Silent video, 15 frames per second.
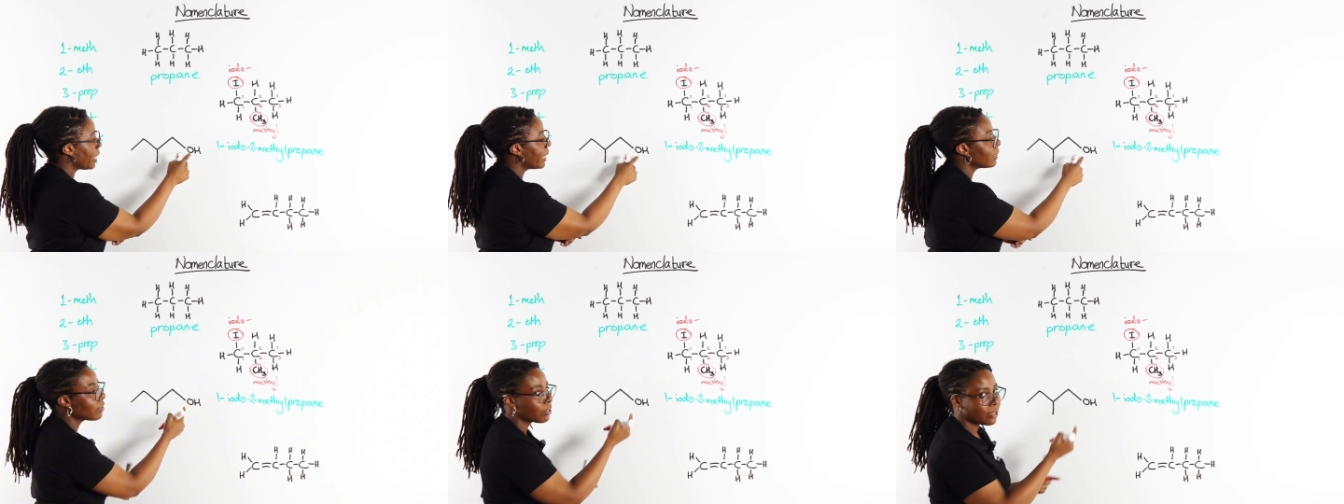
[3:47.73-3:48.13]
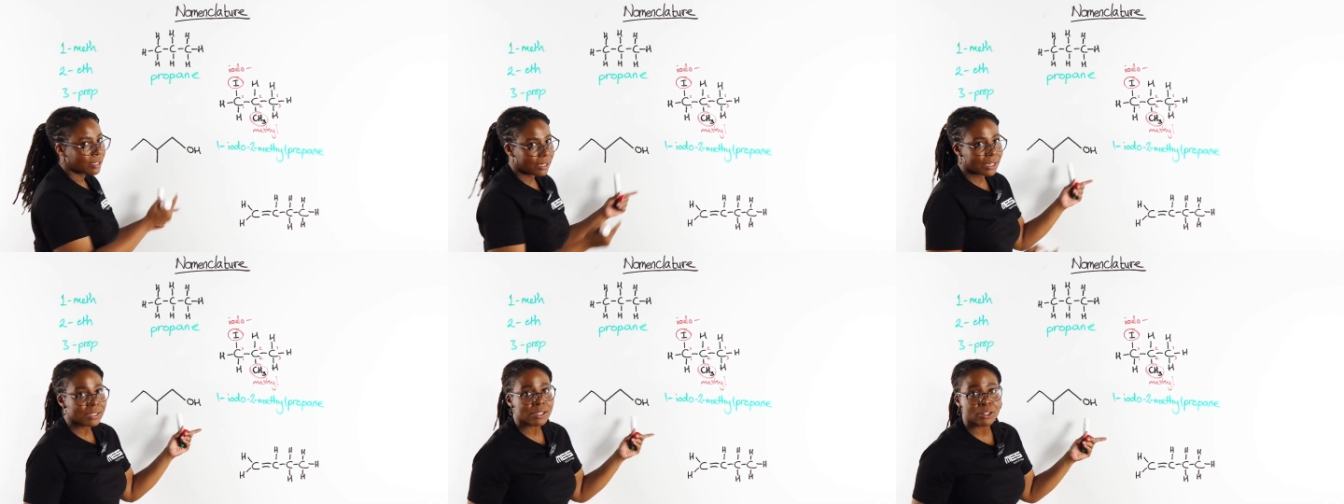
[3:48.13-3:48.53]
chain
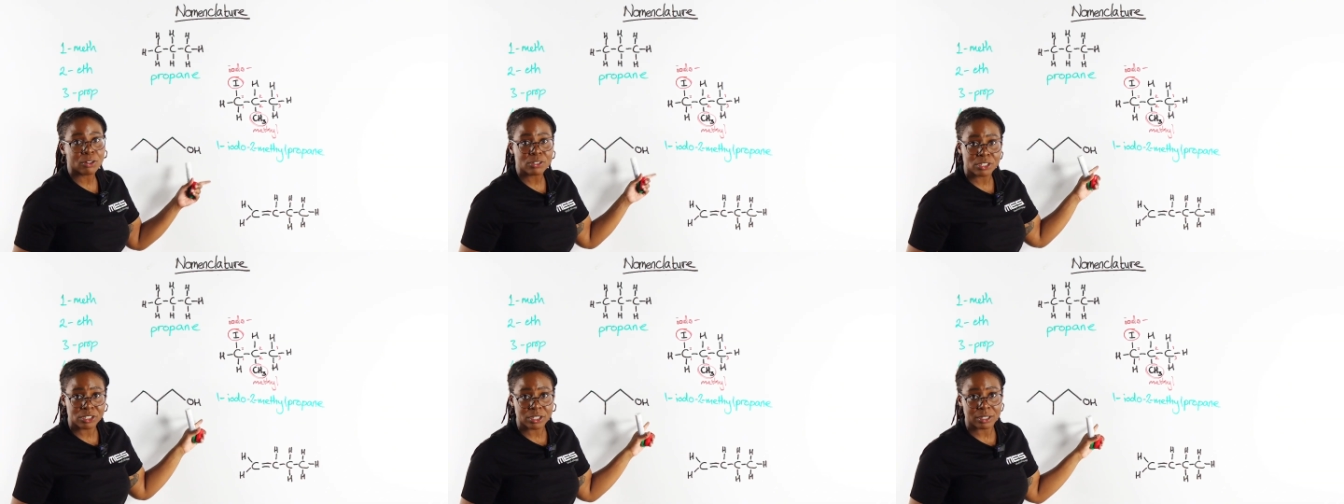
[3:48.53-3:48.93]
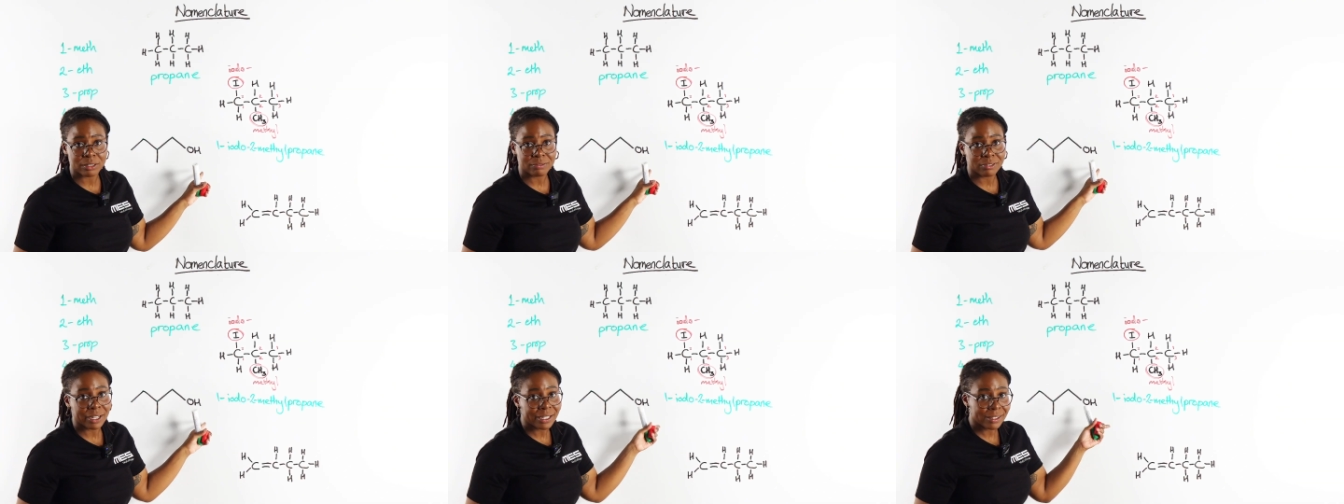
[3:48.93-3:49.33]
because it's an
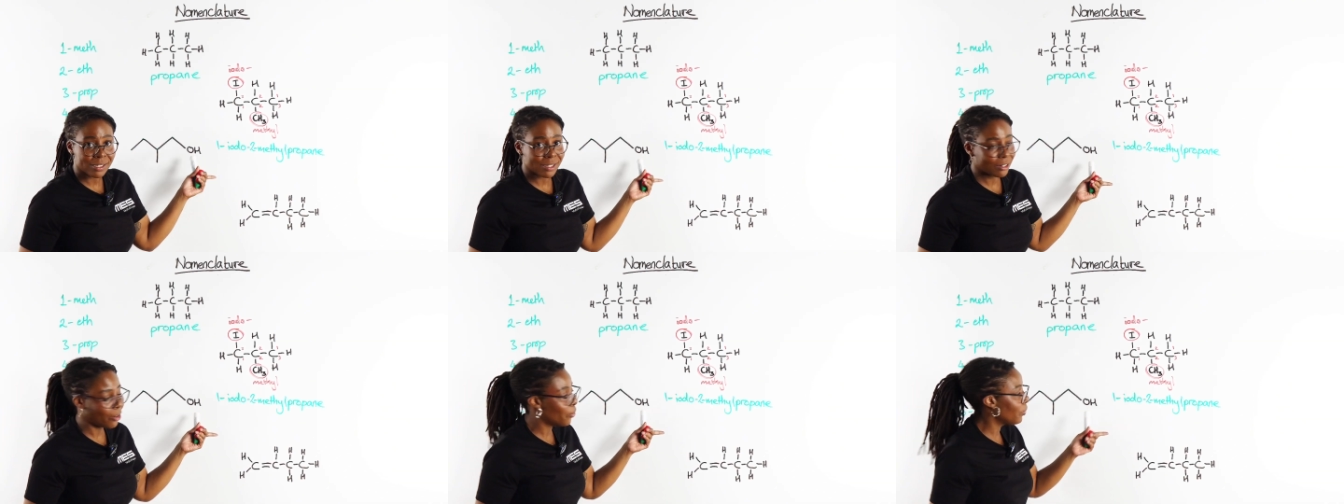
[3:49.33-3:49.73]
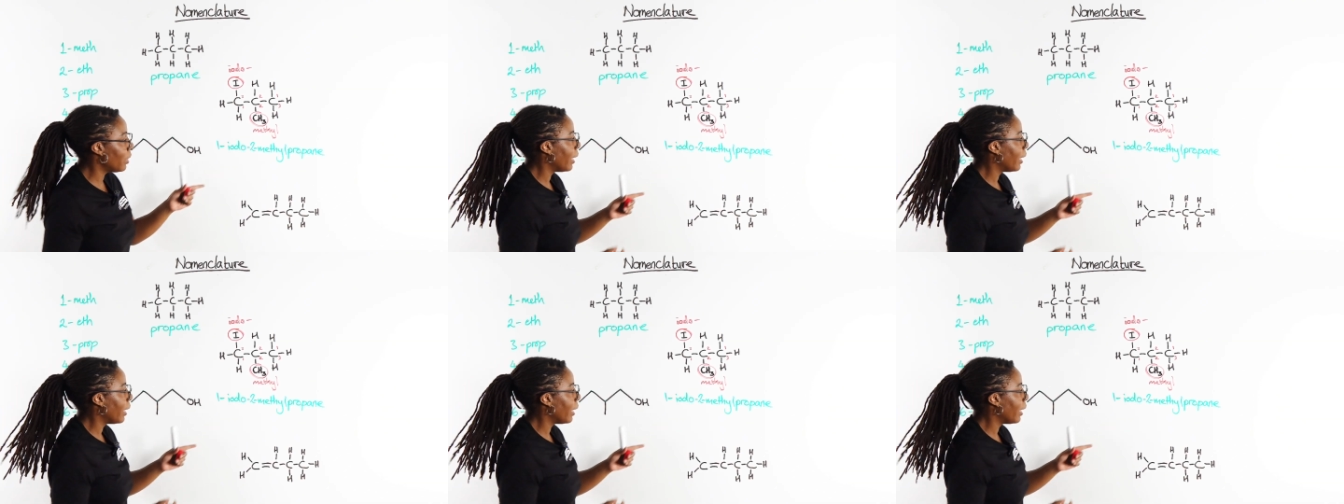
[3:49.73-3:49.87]
oxygen, right? There's an O